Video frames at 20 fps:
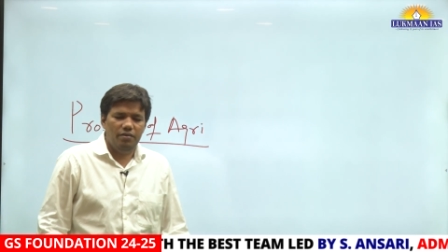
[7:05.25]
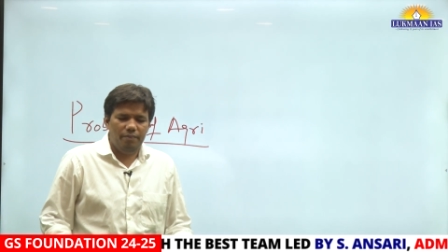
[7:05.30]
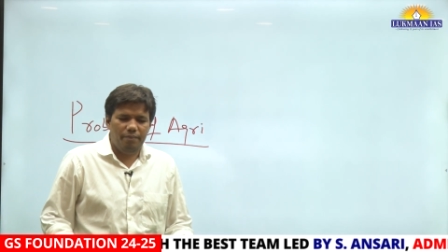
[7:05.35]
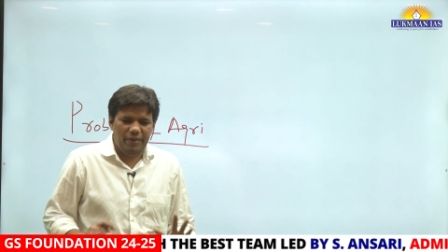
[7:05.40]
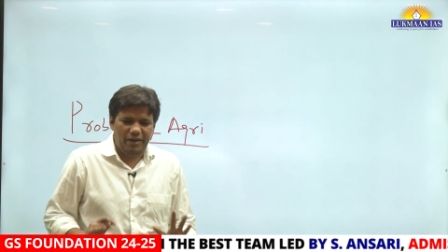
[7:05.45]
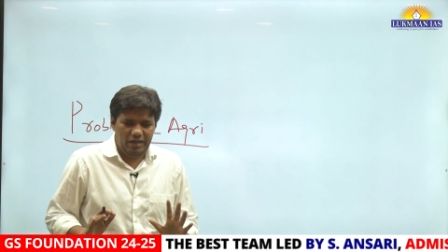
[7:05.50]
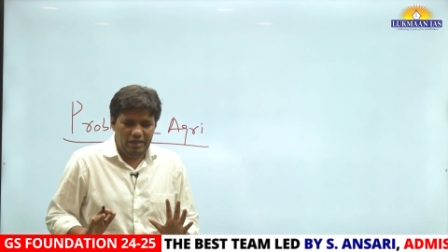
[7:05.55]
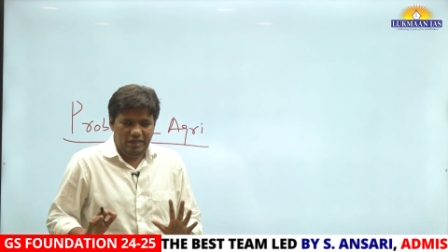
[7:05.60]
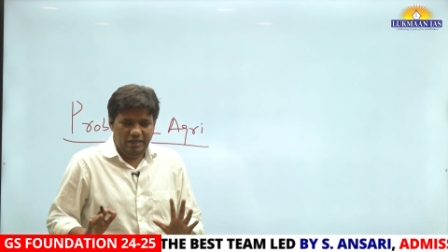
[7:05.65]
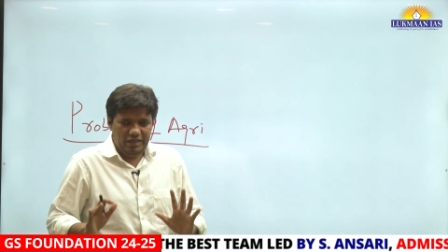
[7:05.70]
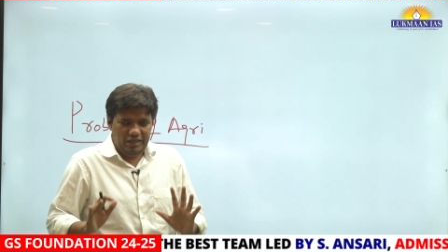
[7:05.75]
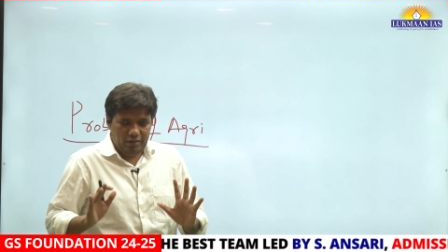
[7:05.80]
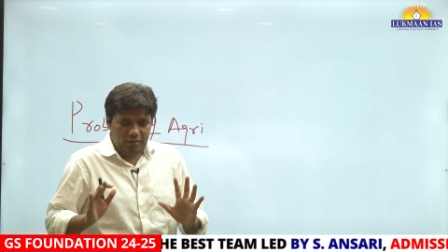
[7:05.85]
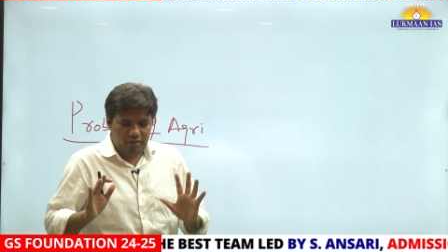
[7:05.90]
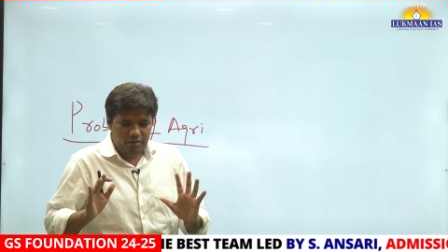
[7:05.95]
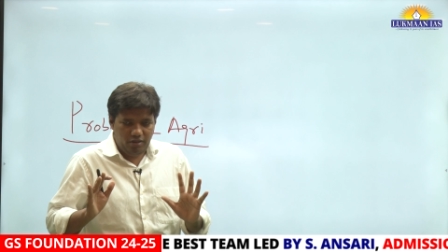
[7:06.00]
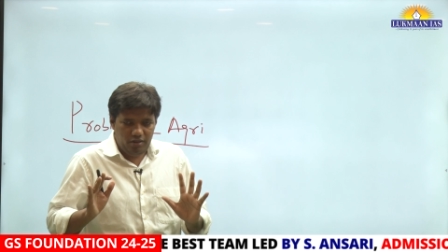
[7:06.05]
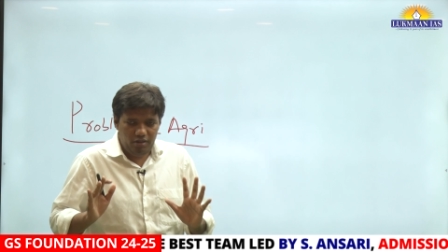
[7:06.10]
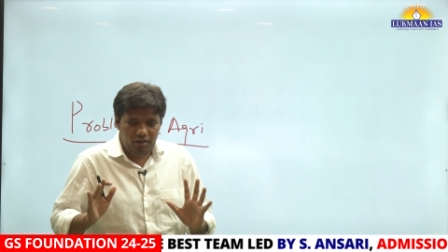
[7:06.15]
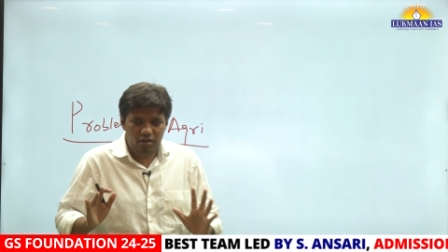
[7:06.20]
but yes,
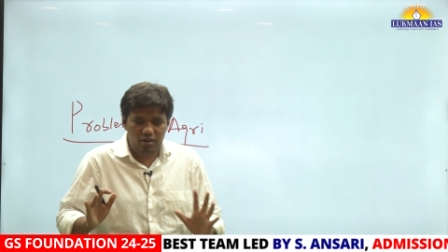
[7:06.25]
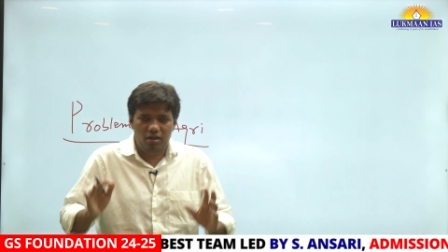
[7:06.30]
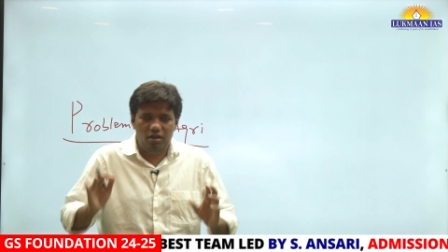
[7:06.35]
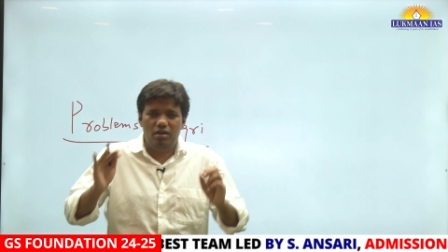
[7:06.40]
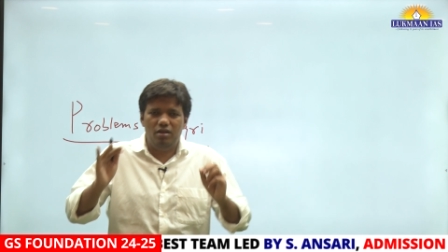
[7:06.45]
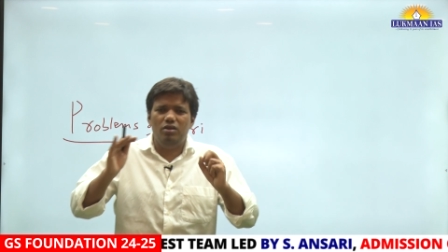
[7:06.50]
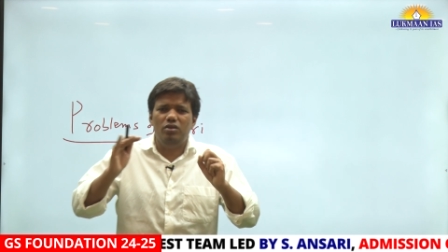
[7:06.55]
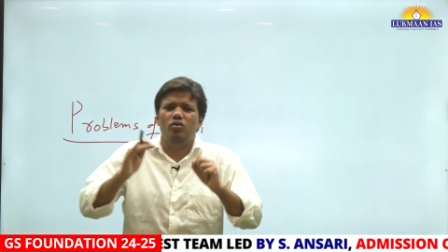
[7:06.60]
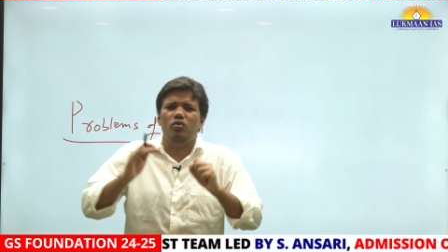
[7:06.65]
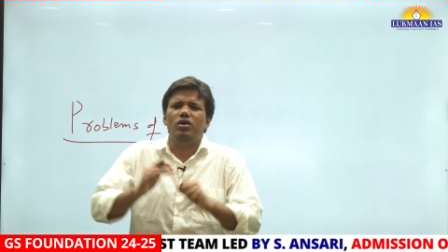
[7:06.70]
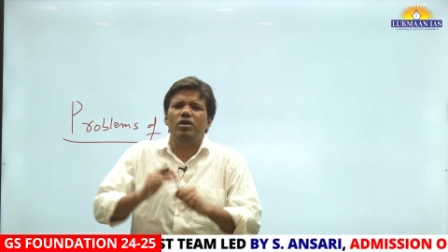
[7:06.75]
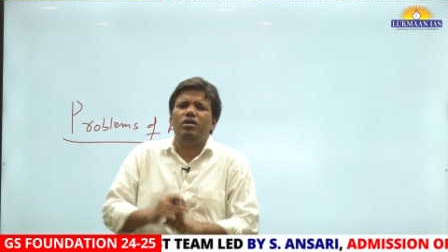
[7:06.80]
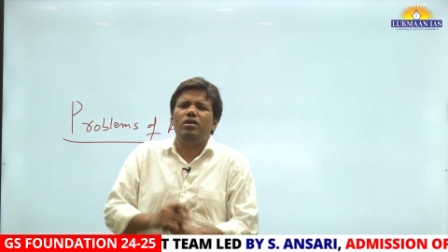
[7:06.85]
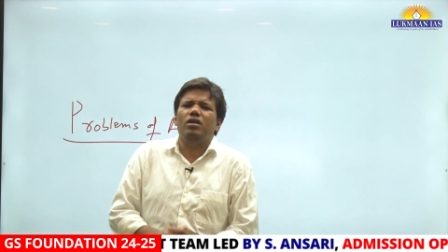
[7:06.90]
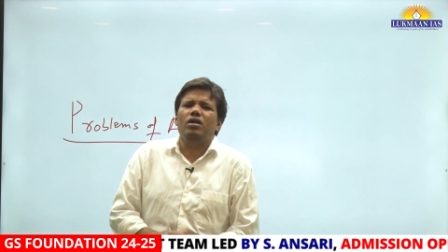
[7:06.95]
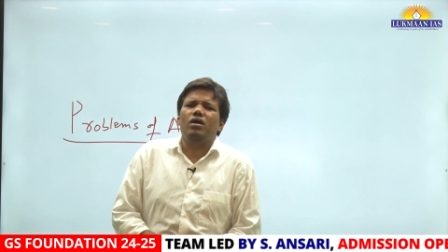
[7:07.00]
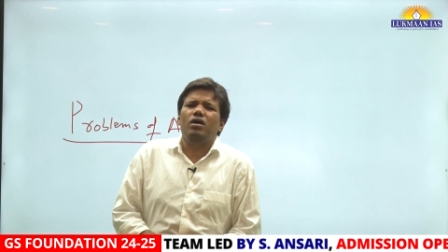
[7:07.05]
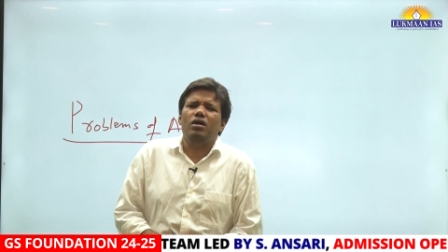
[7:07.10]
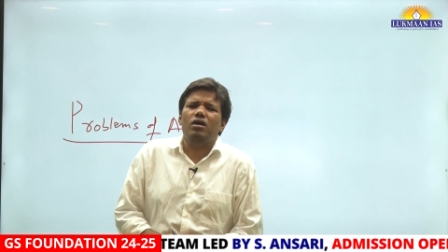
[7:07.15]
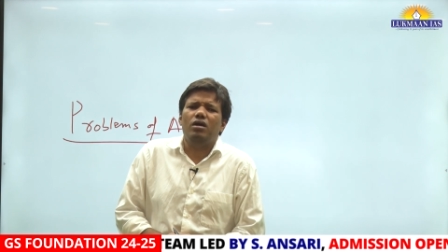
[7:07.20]
uh, you can
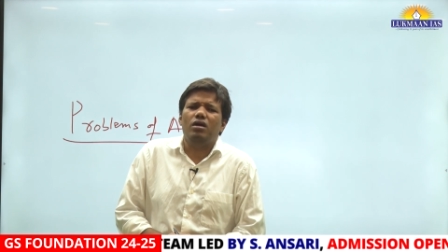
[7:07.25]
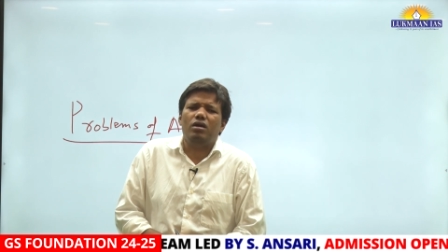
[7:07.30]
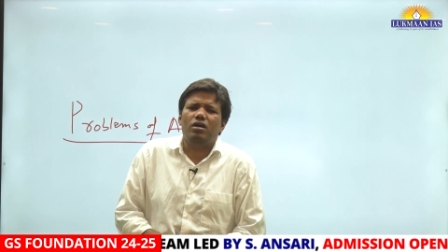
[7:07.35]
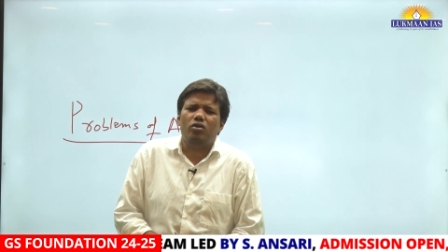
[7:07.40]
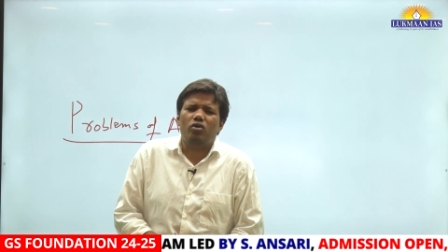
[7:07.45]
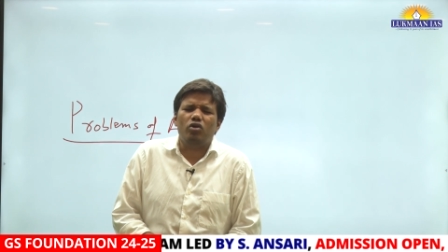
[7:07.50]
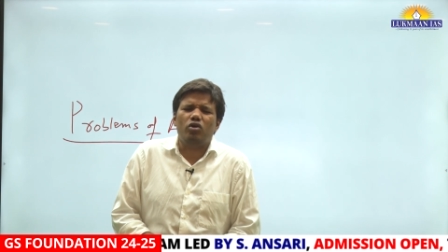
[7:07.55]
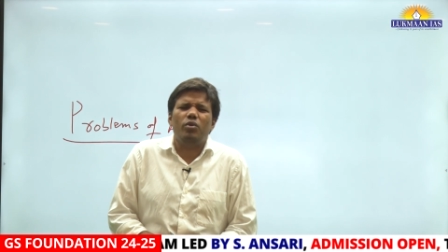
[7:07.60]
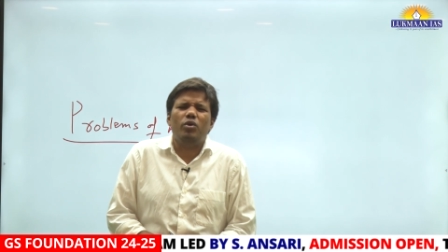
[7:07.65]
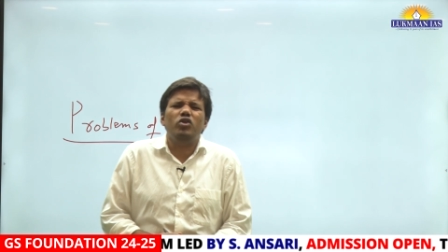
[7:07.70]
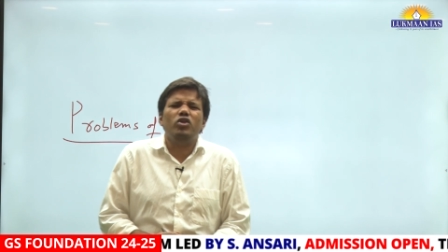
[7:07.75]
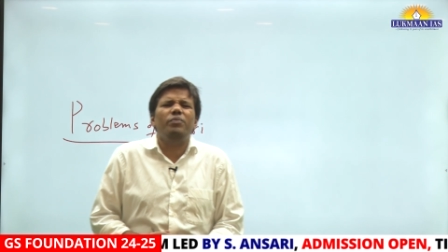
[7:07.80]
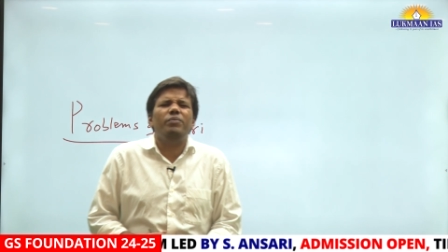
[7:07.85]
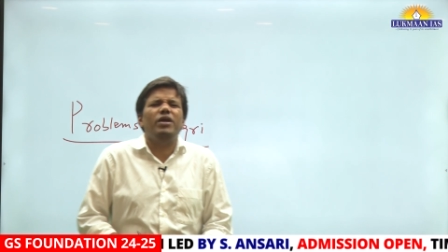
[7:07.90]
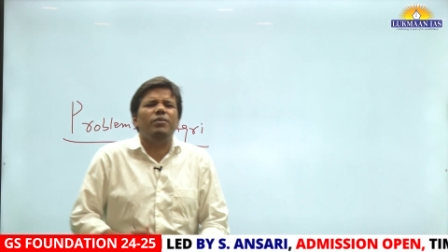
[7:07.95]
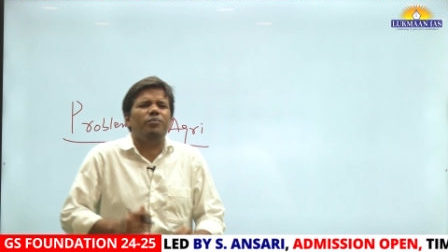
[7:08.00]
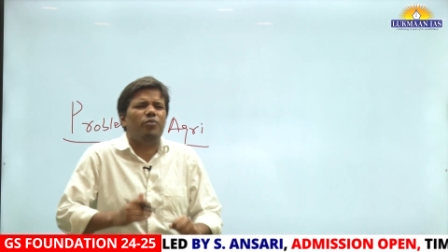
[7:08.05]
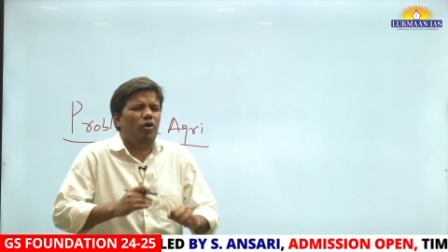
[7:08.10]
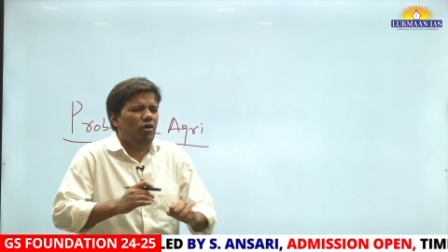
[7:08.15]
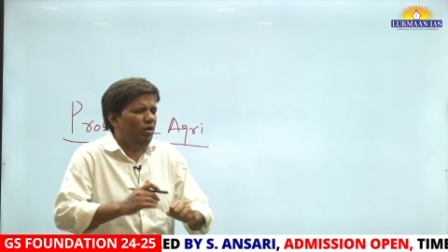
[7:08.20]
uh, talk about the
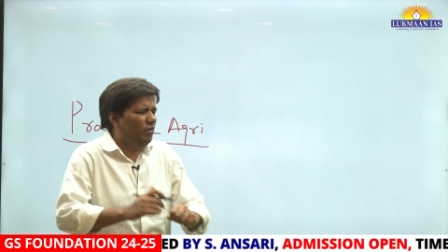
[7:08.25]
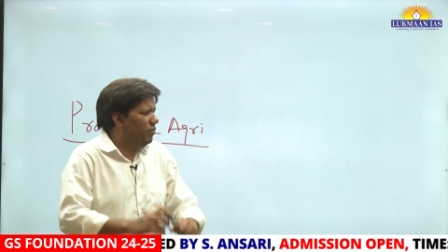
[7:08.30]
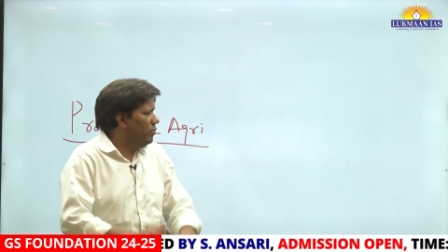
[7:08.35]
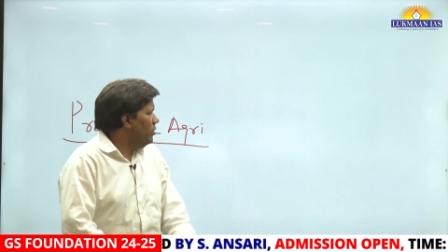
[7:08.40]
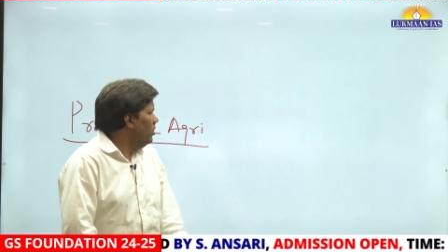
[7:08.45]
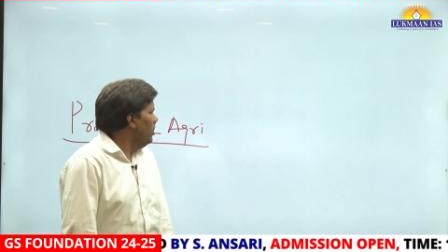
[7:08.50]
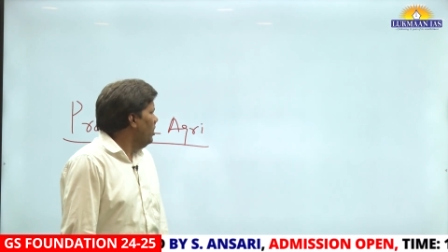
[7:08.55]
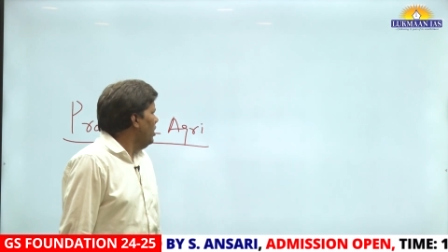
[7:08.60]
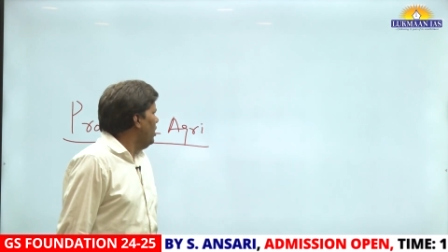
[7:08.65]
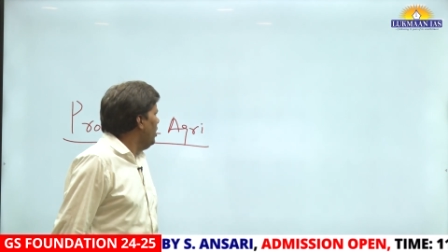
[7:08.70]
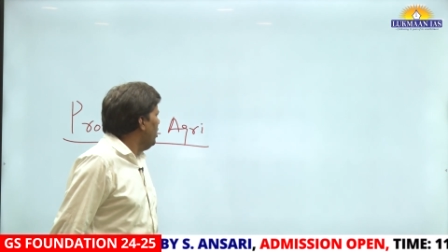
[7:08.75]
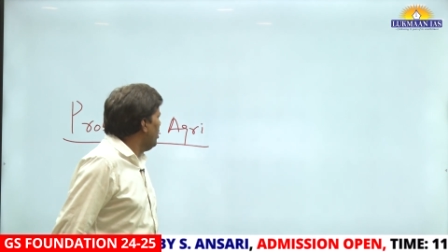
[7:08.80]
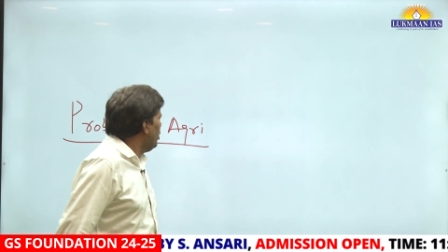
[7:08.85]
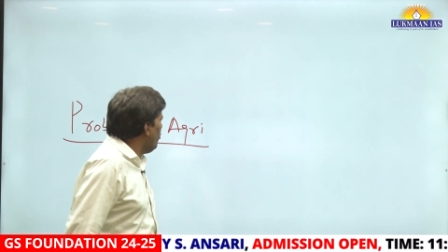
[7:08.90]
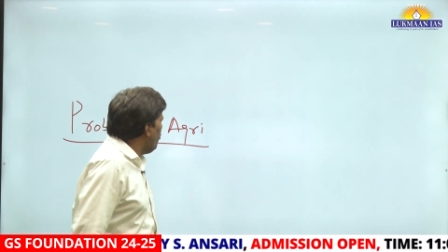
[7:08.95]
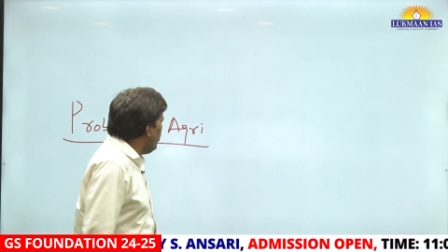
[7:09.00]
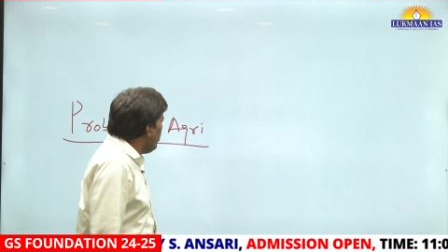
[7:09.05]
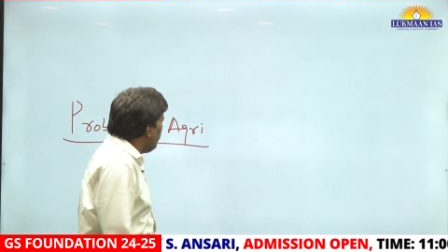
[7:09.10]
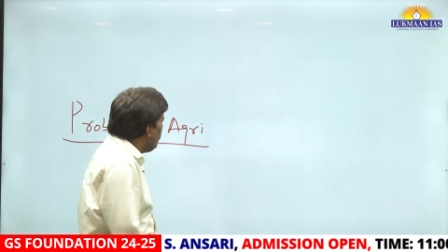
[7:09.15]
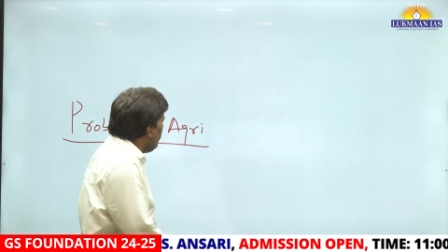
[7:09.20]
main problems. The
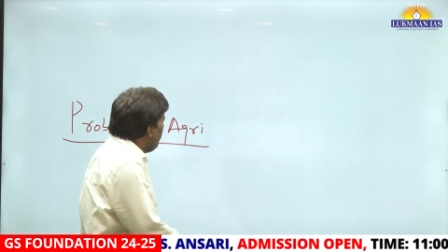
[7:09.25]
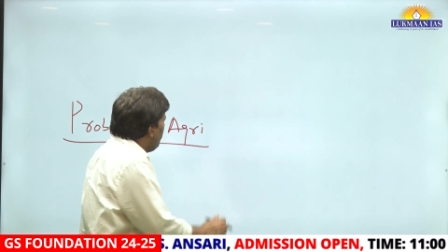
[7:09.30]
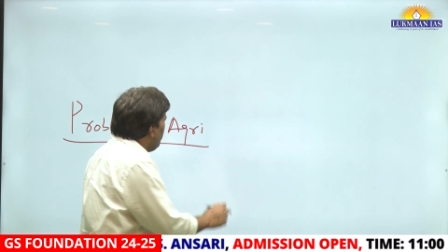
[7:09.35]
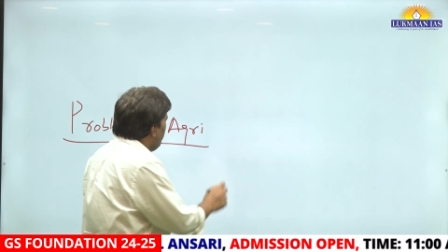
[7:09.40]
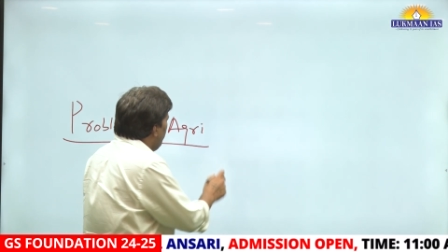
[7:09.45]
one of the